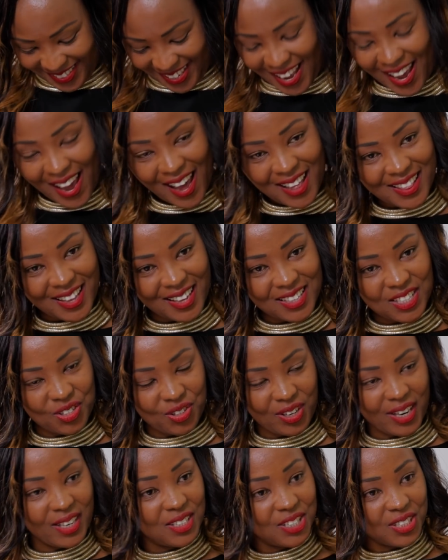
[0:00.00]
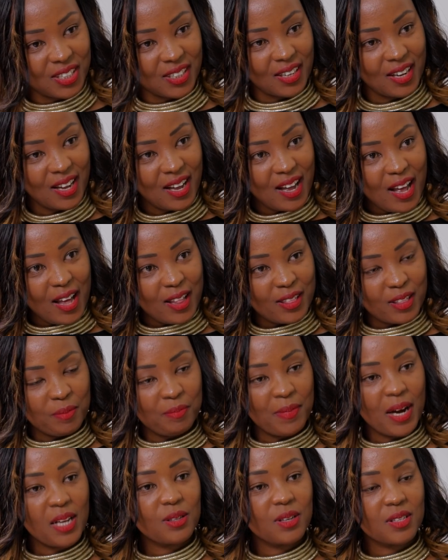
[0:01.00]
Yes, they're stretching. The
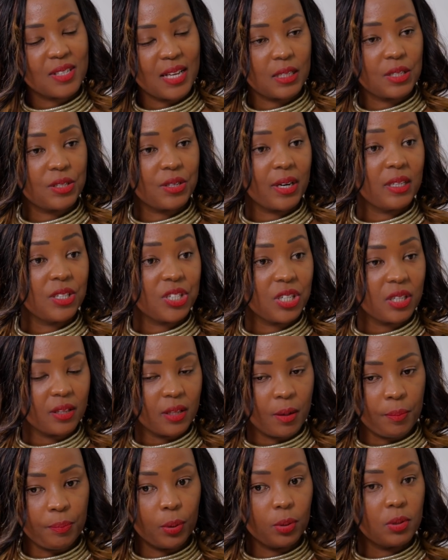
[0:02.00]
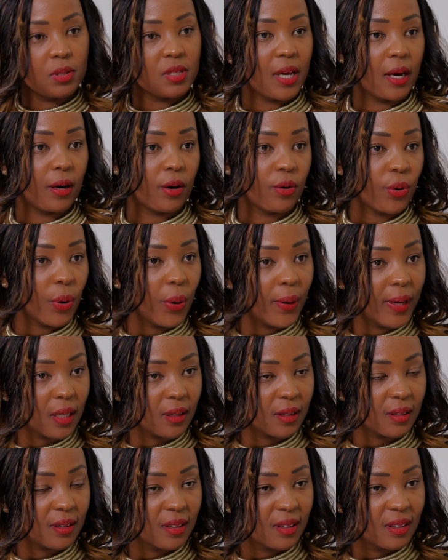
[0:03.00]
muscles are stretching. The bones are
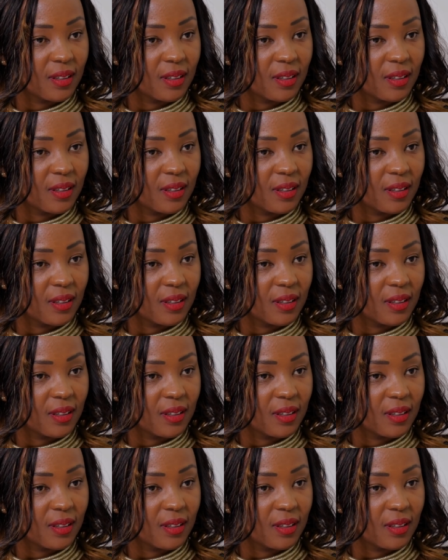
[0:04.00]
growing.